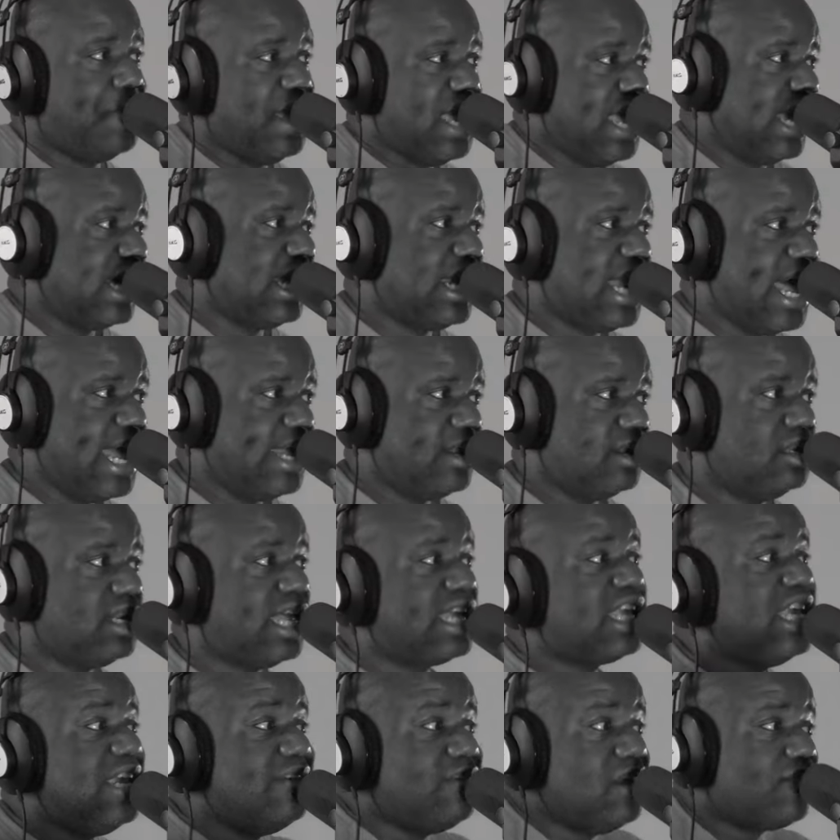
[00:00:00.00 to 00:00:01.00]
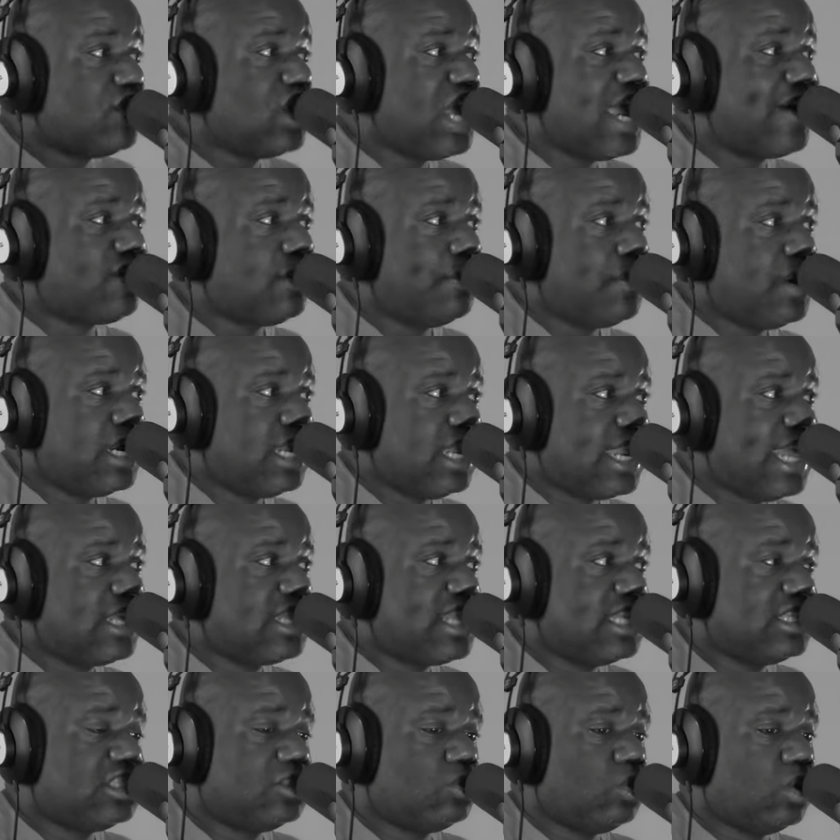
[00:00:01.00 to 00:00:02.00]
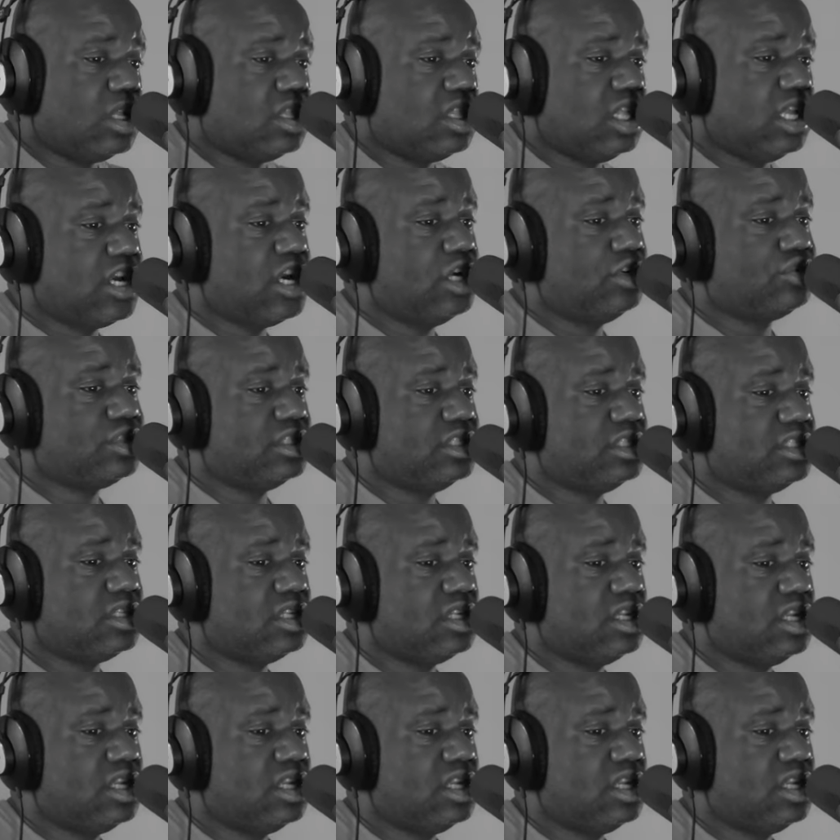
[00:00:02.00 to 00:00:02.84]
beg a lot. Like, even if you have the money, like, this is one of the countries,